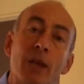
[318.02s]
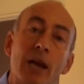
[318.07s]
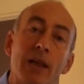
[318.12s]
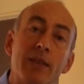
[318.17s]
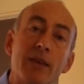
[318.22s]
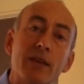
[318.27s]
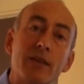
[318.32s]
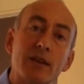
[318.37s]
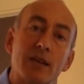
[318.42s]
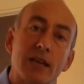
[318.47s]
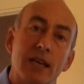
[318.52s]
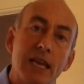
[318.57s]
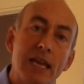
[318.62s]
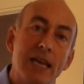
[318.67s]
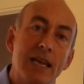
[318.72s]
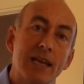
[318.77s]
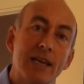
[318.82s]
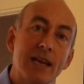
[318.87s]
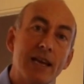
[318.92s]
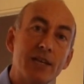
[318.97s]
And the other
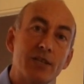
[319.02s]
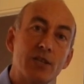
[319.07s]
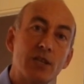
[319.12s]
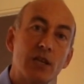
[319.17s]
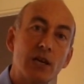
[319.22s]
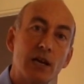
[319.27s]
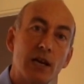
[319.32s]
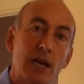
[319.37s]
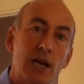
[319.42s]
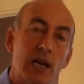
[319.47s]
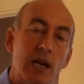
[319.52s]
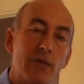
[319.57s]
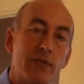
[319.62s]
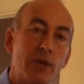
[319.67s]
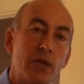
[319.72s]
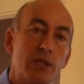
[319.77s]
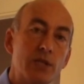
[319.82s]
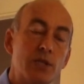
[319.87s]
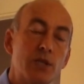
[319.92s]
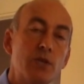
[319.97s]
key connection that I have
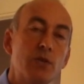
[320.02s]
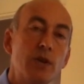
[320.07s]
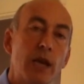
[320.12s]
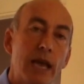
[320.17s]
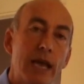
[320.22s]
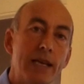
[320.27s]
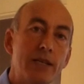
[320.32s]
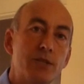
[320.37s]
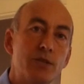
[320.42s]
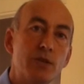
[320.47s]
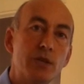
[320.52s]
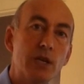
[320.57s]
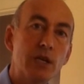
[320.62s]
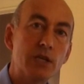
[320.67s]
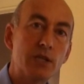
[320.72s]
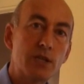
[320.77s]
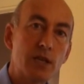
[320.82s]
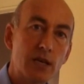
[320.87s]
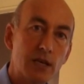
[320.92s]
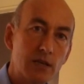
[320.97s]
is to Ed
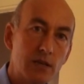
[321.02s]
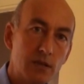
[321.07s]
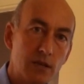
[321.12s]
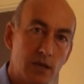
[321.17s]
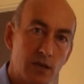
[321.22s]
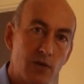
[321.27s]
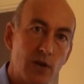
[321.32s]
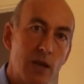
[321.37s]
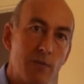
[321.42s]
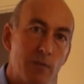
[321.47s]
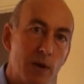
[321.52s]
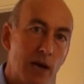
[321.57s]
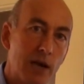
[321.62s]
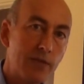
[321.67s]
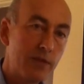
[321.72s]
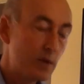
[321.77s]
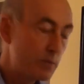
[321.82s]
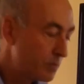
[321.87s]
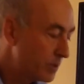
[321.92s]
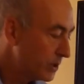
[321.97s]
Zunich, that the great
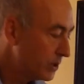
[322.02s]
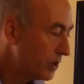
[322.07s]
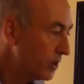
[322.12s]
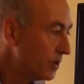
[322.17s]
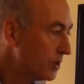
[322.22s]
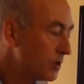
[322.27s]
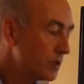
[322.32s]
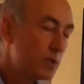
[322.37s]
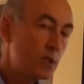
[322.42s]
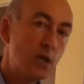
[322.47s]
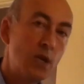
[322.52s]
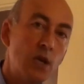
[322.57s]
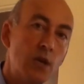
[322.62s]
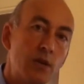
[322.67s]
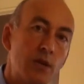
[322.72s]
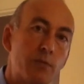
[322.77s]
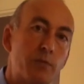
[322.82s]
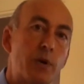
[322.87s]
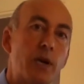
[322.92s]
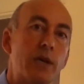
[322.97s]
man that produced
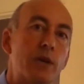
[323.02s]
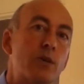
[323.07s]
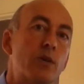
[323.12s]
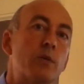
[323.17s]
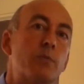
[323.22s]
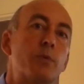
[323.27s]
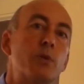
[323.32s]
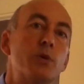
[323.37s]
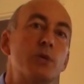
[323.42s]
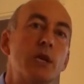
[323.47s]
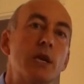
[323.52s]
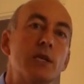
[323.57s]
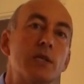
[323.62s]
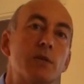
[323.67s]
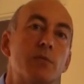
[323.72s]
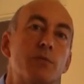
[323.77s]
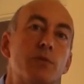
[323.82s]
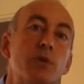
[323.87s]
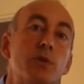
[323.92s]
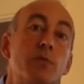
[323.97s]
the practical process
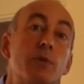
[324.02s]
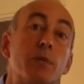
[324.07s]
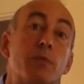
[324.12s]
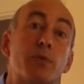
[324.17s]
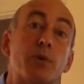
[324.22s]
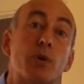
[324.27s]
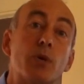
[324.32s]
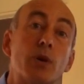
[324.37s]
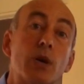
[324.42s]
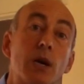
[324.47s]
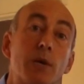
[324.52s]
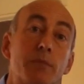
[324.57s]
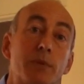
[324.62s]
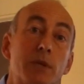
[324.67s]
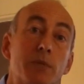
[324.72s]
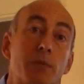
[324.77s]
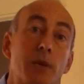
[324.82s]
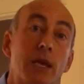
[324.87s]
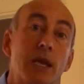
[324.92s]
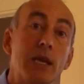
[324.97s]
improvement program
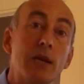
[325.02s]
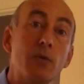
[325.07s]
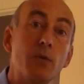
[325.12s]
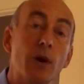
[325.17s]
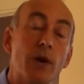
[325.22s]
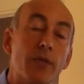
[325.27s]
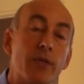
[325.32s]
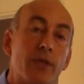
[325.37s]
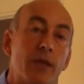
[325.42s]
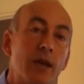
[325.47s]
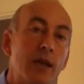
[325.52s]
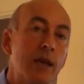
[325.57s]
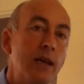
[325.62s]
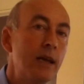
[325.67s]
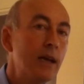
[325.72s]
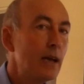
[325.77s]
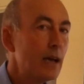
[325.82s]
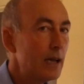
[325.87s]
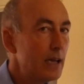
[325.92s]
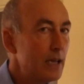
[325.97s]
to begin with.
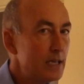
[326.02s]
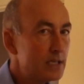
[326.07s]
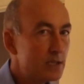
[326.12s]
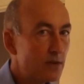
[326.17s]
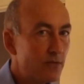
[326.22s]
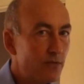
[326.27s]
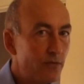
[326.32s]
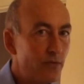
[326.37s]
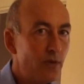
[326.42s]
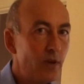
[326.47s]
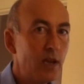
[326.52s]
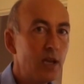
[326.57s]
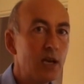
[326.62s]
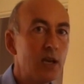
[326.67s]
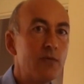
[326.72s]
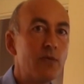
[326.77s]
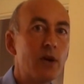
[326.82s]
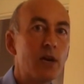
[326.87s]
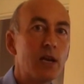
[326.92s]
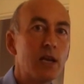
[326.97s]
And he's a
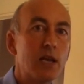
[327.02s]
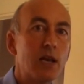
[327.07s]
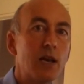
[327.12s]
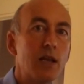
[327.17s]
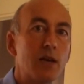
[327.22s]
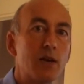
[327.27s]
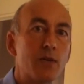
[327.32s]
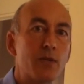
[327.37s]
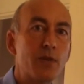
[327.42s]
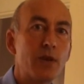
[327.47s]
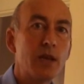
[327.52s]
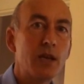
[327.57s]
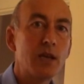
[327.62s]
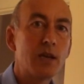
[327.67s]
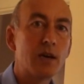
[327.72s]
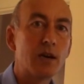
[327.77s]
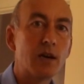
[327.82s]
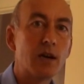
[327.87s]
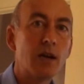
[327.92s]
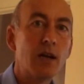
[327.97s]
very, very clear
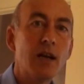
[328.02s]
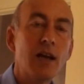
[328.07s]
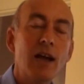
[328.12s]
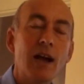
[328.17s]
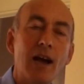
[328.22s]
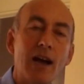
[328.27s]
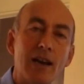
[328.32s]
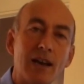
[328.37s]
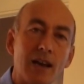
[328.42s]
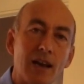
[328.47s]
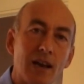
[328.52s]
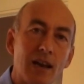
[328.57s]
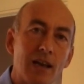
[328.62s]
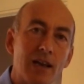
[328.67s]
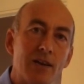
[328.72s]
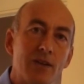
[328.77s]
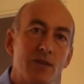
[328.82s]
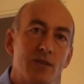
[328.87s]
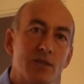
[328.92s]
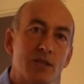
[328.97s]
thinker and
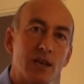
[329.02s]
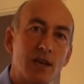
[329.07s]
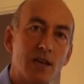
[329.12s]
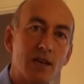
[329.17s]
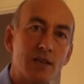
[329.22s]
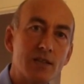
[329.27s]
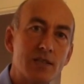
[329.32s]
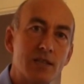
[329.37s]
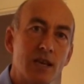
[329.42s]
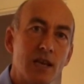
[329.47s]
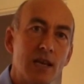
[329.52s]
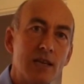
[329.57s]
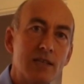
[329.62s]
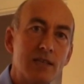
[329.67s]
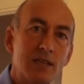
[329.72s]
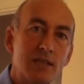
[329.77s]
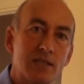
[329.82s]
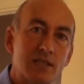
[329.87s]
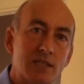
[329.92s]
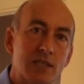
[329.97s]
allows us
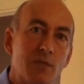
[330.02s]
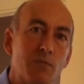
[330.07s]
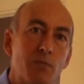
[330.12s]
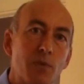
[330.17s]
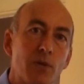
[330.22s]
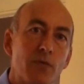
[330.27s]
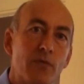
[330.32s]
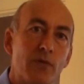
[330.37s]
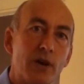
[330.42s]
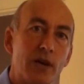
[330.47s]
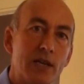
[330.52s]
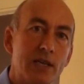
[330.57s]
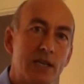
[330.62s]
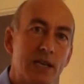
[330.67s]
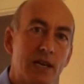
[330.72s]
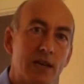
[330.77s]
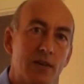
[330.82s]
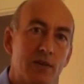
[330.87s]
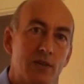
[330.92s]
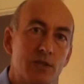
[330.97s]
to simplify
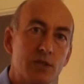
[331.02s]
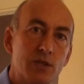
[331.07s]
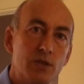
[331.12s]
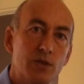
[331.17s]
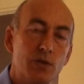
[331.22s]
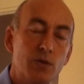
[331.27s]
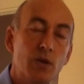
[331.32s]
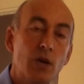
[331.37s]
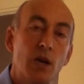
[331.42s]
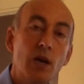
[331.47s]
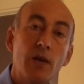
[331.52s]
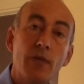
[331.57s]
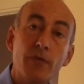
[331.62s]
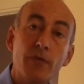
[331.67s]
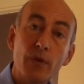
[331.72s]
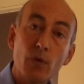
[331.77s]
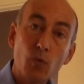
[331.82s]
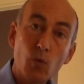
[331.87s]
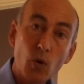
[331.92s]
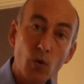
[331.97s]
down to
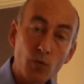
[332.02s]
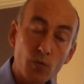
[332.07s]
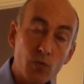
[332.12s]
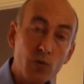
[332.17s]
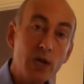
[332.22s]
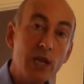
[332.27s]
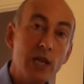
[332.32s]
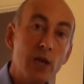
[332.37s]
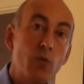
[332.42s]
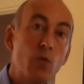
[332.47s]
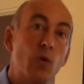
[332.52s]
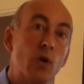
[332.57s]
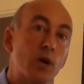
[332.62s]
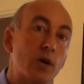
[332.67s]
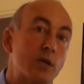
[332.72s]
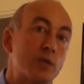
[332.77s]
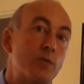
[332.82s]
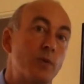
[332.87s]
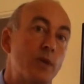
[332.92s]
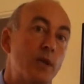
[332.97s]
what really
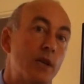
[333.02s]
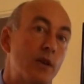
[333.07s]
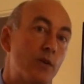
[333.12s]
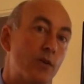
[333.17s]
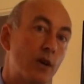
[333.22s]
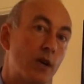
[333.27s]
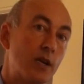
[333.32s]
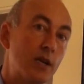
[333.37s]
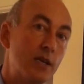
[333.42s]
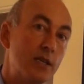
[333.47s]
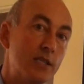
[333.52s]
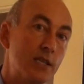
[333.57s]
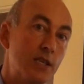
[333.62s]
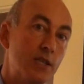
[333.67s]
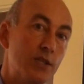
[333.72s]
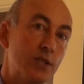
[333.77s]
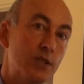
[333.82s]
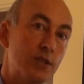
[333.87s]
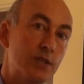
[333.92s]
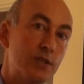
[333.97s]
works within
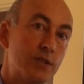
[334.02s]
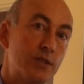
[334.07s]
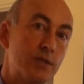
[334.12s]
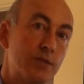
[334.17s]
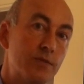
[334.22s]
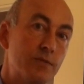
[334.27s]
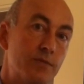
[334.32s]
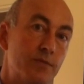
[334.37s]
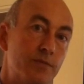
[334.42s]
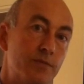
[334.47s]
organizations.